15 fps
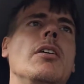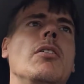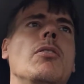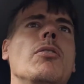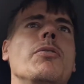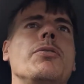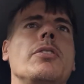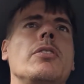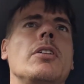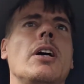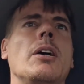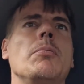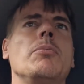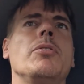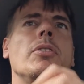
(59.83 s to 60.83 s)

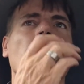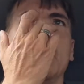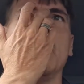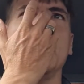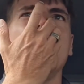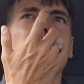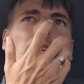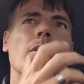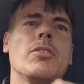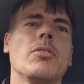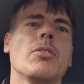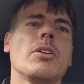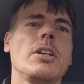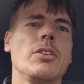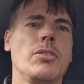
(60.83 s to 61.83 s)
oftentimes the
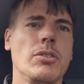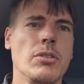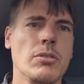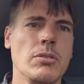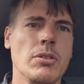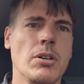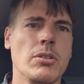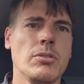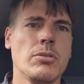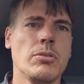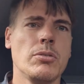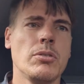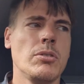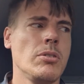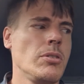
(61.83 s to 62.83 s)
stock ECU
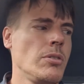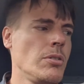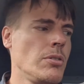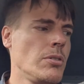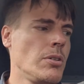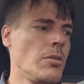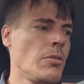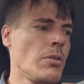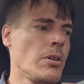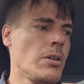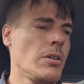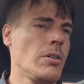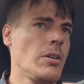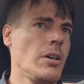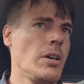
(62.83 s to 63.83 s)
knows or